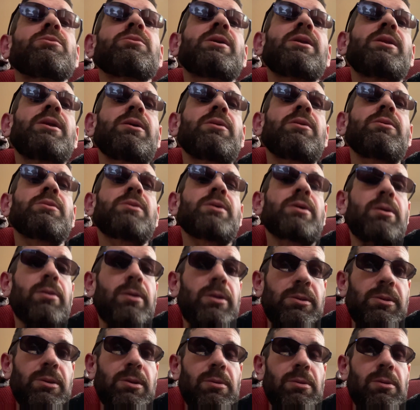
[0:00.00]
any of the
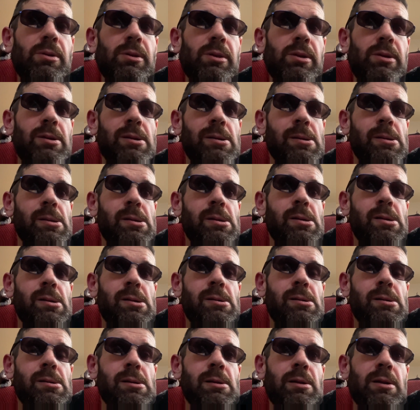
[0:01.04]
cigarettes. Really,
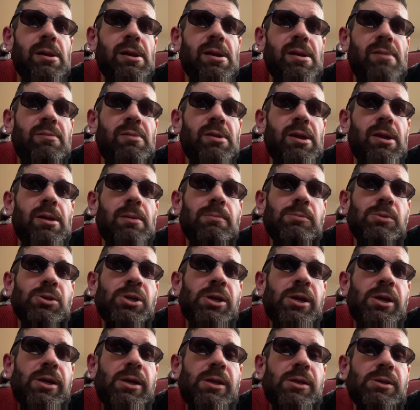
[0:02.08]
gonna have to
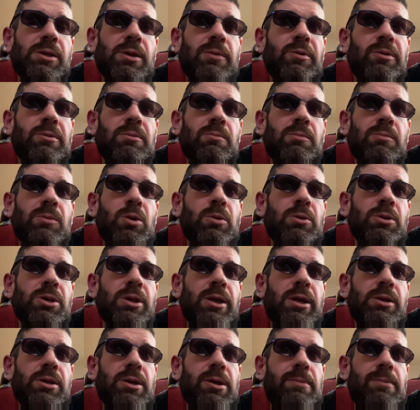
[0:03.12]
change. You would
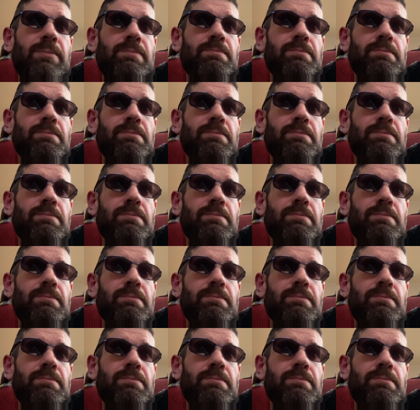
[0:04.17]
change up.